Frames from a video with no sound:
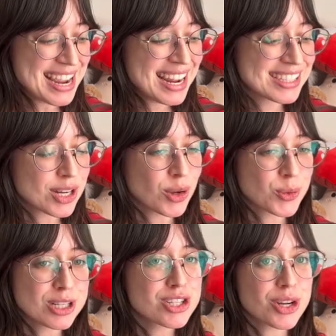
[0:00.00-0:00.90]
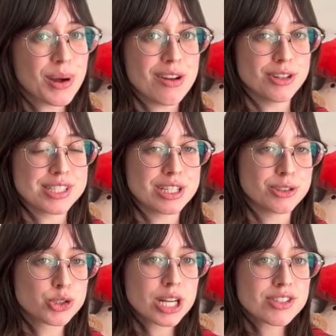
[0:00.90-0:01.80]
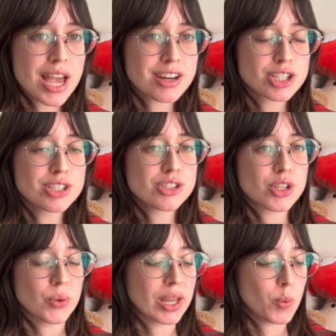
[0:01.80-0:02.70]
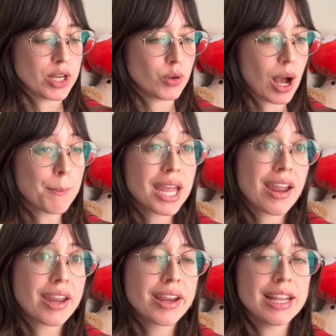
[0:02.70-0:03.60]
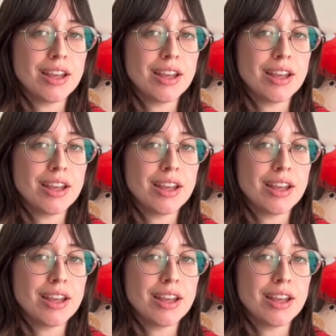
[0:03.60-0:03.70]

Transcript: It's not going to show every single transaction, so like when you got paid,